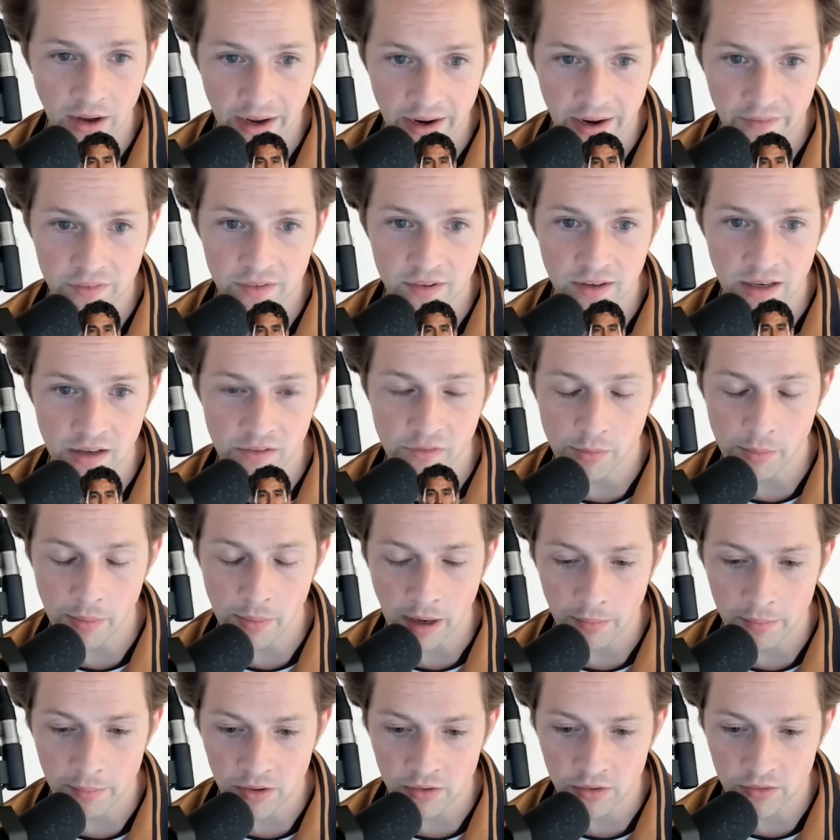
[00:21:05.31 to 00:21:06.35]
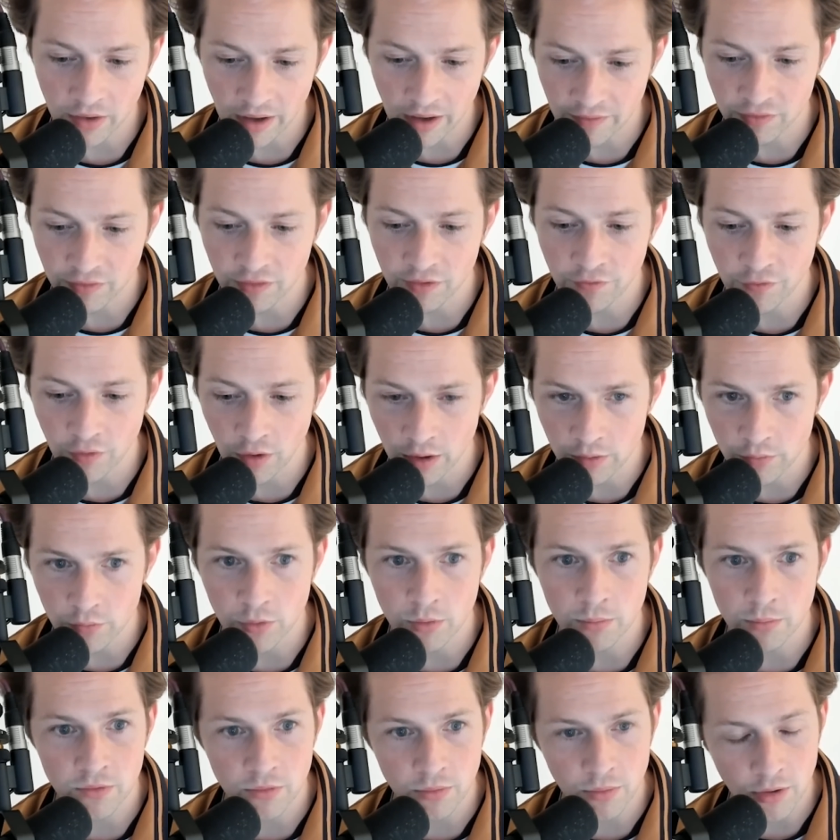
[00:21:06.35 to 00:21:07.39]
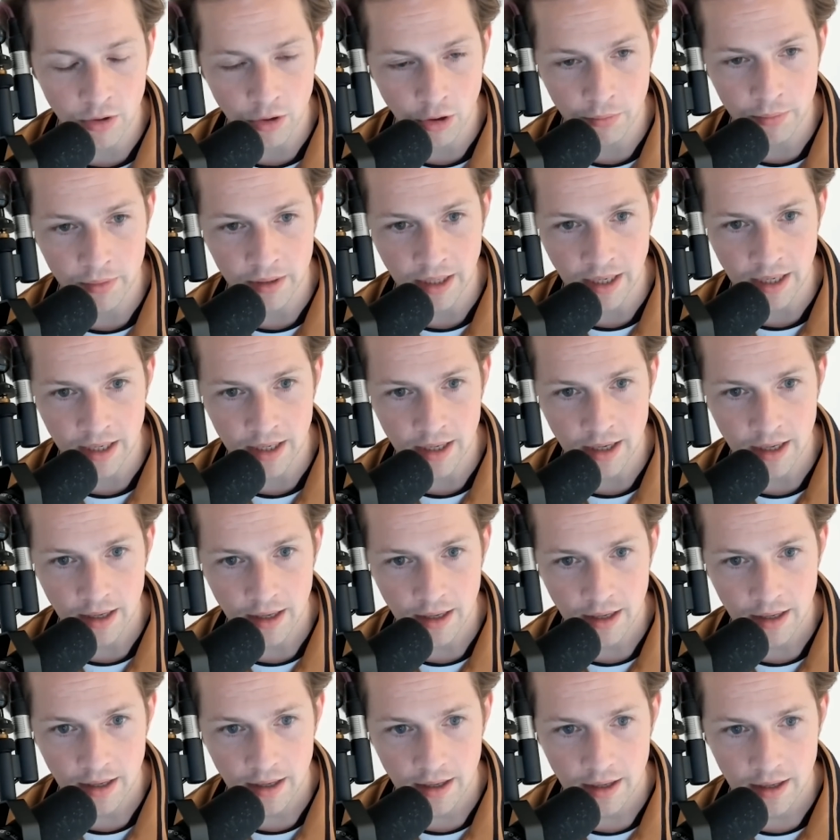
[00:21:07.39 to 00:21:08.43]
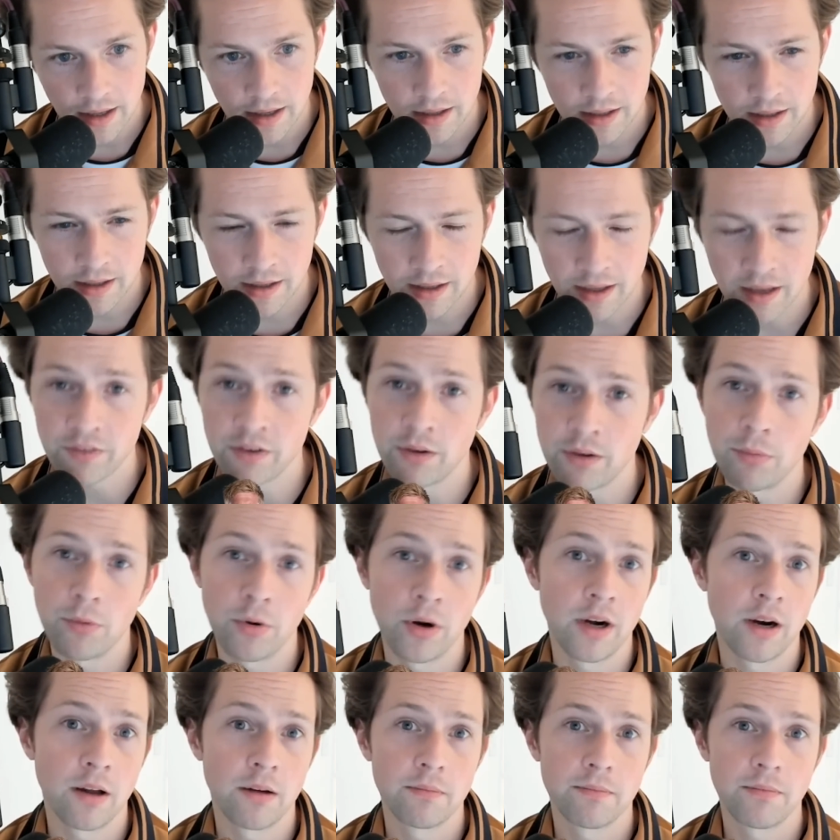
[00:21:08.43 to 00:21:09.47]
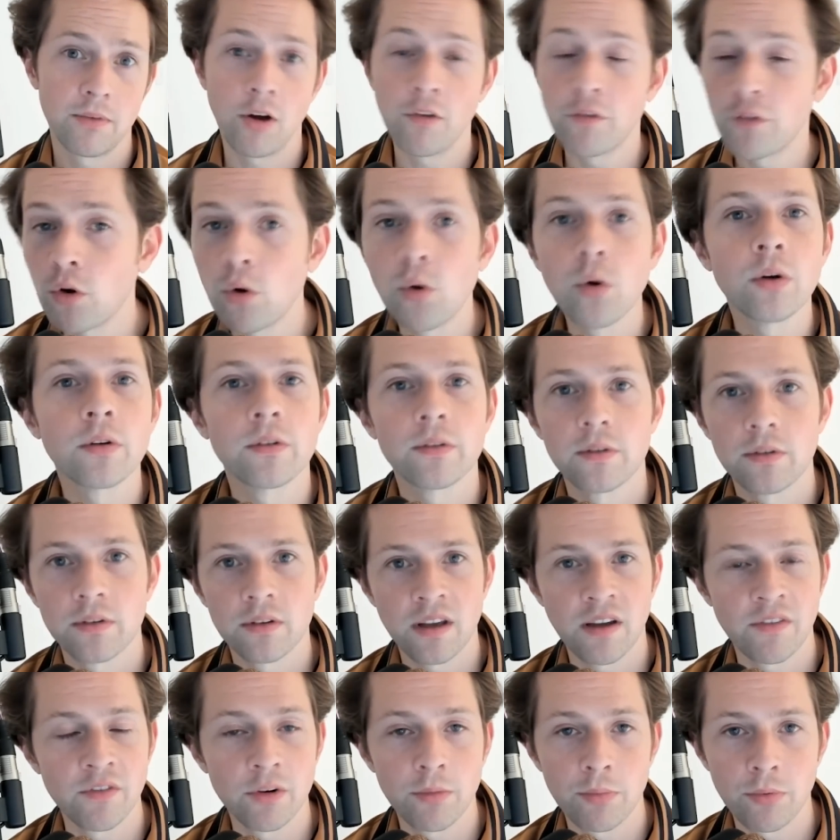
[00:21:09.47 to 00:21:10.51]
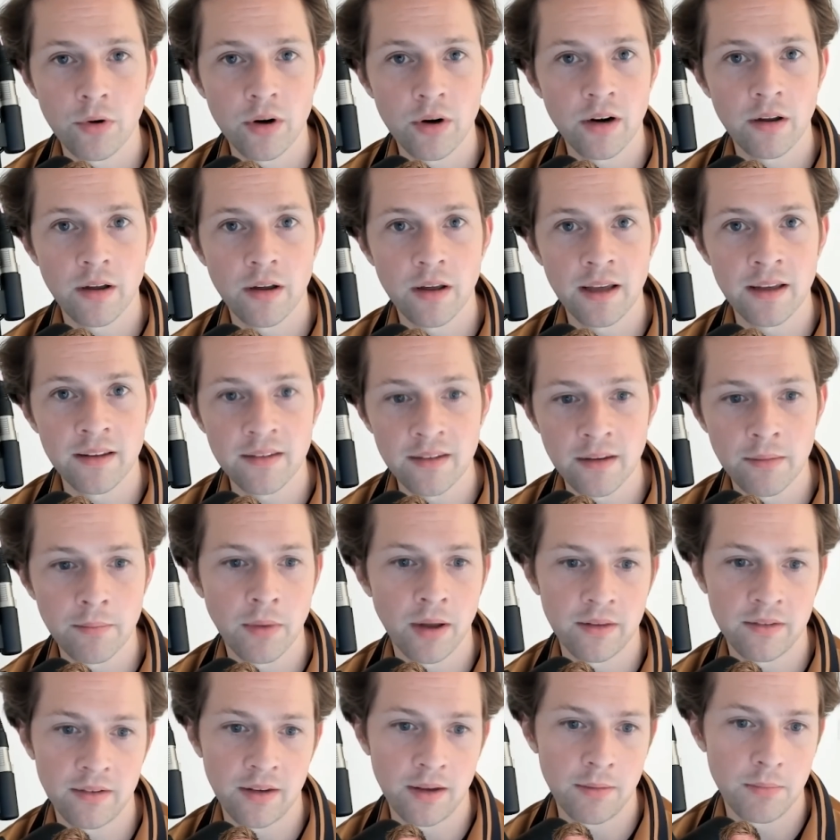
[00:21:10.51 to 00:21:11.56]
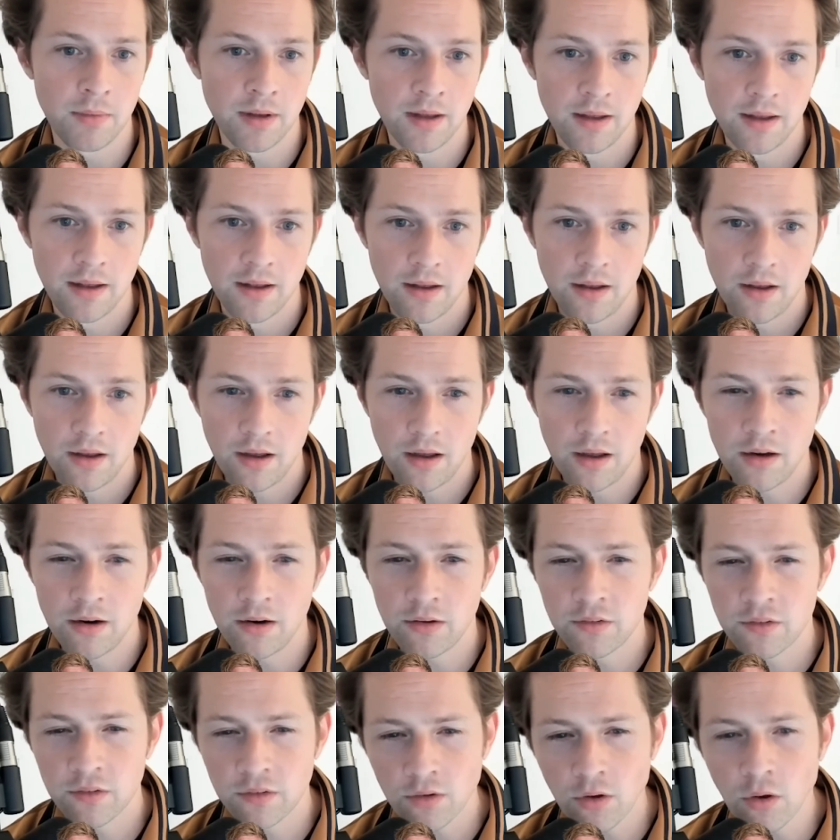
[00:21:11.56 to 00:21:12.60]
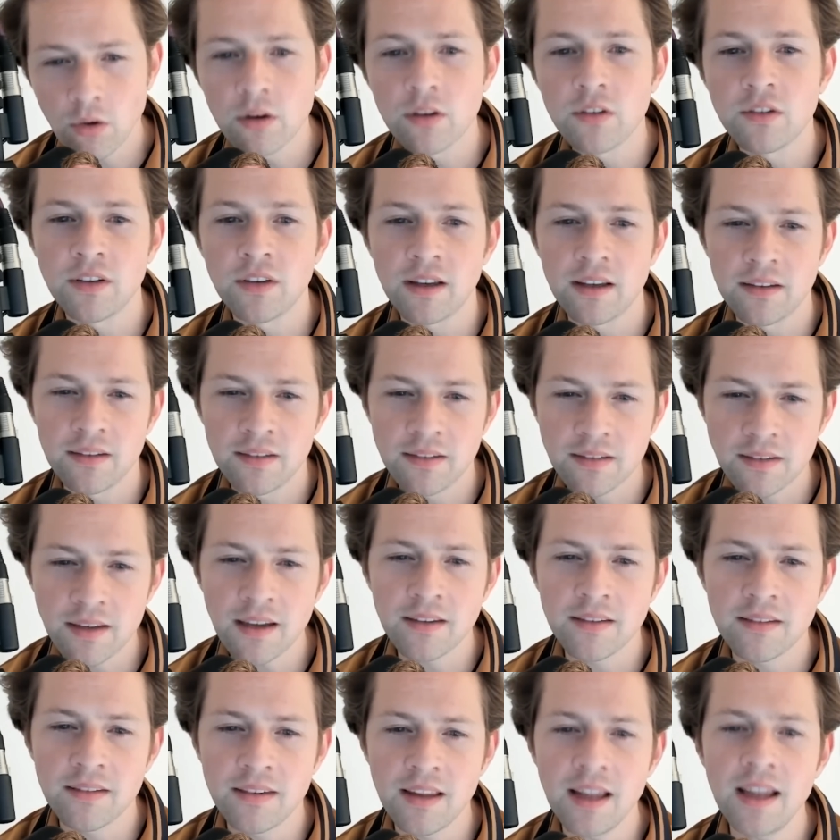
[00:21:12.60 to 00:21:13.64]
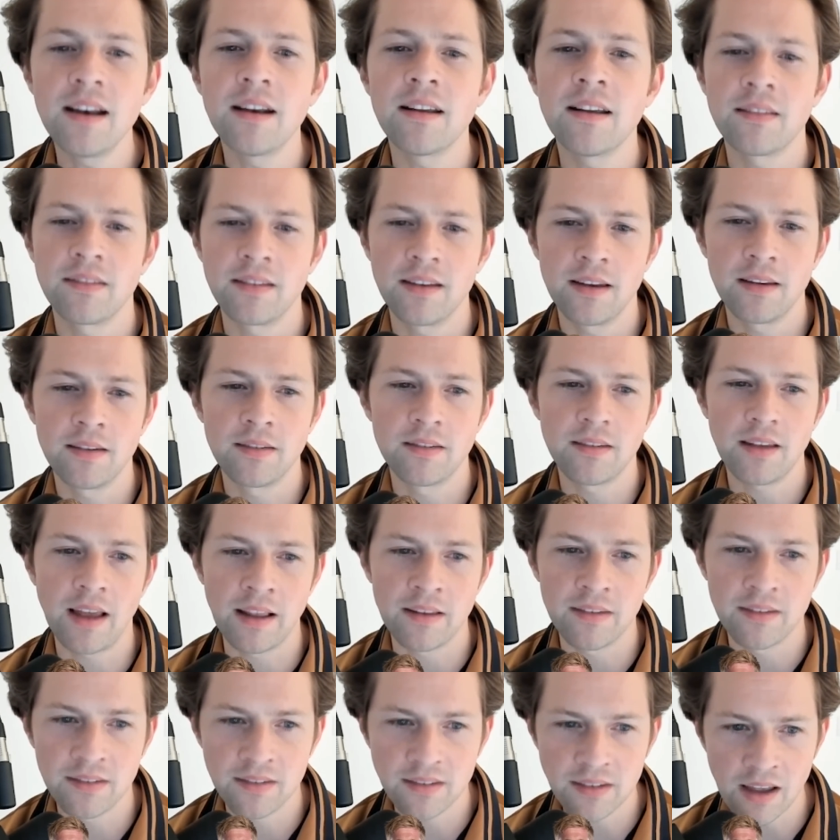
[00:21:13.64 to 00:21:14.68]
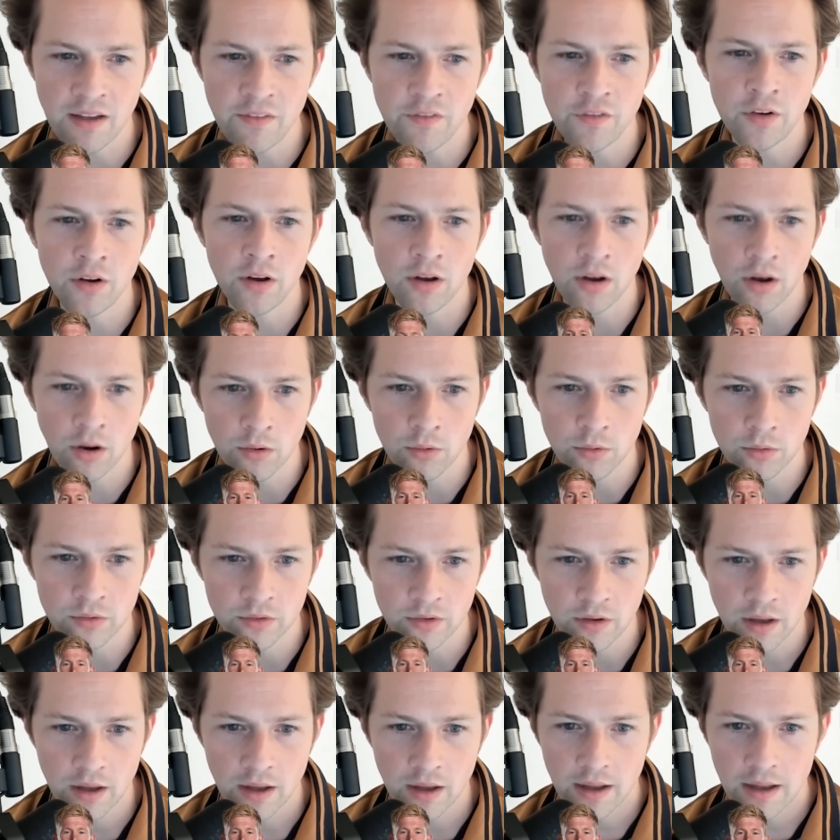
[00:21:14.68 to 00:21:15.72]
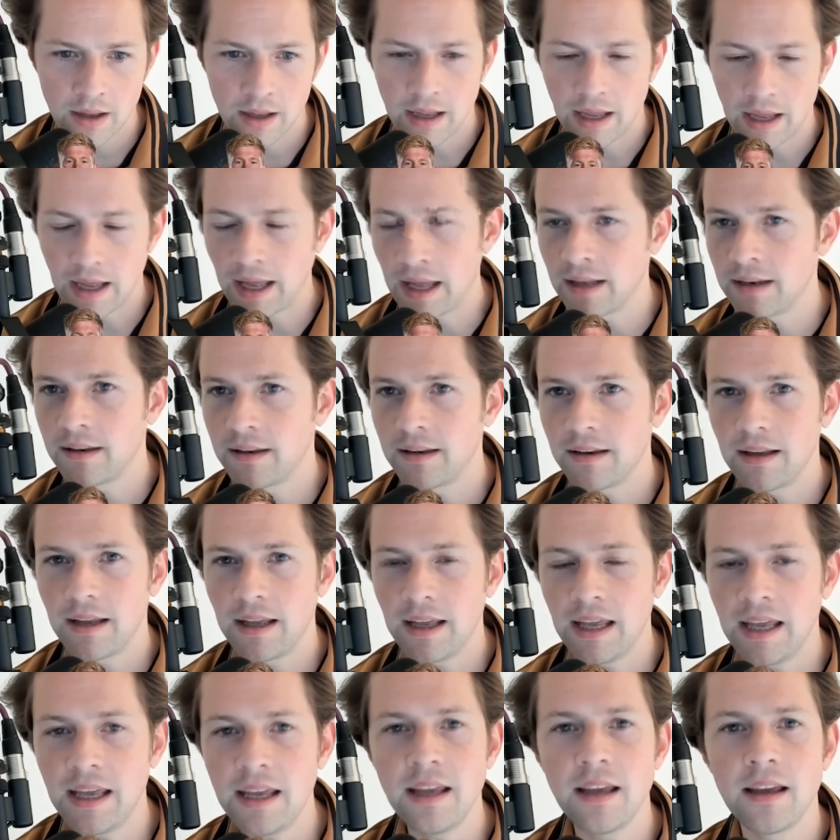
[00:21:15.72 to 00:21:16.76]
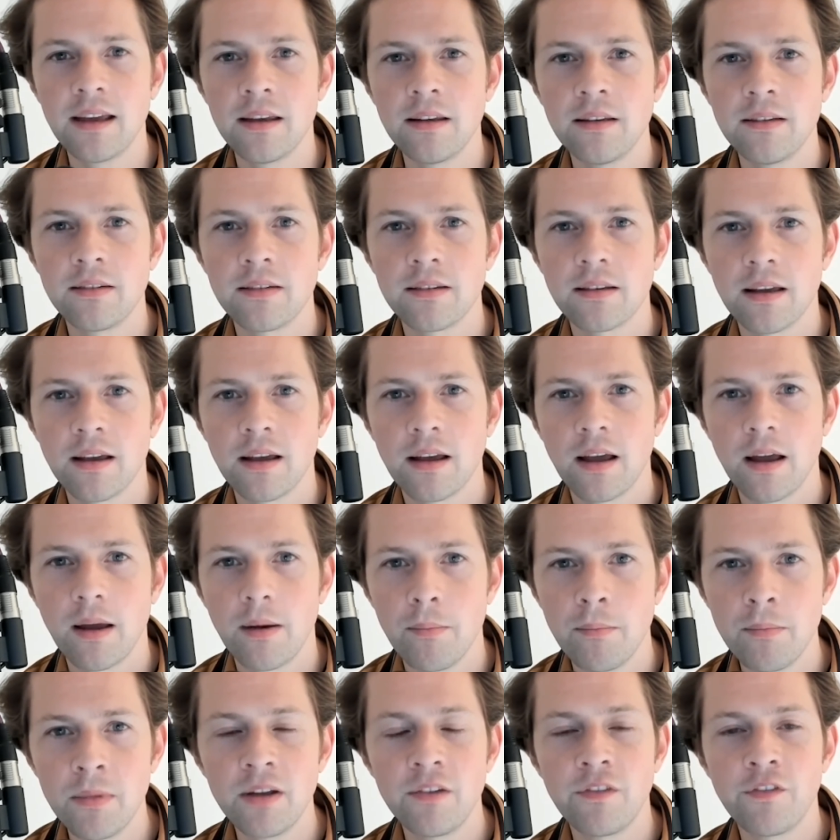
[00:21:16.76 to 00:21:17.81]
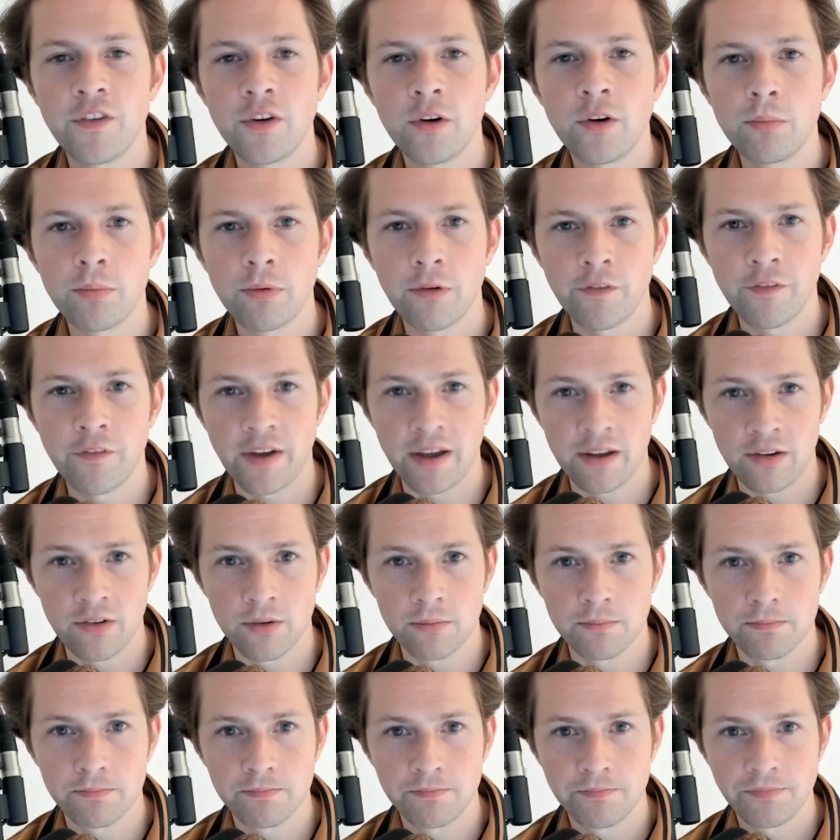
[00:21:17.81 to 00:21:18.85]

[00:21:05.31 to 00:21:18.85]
have to leave him out because I have to find room to accommodate Kevin De Bruyne. Of course, Kevin De Bruyne is in my team. An astonishing 16 assists and 7 goals, and he is midfield perfection.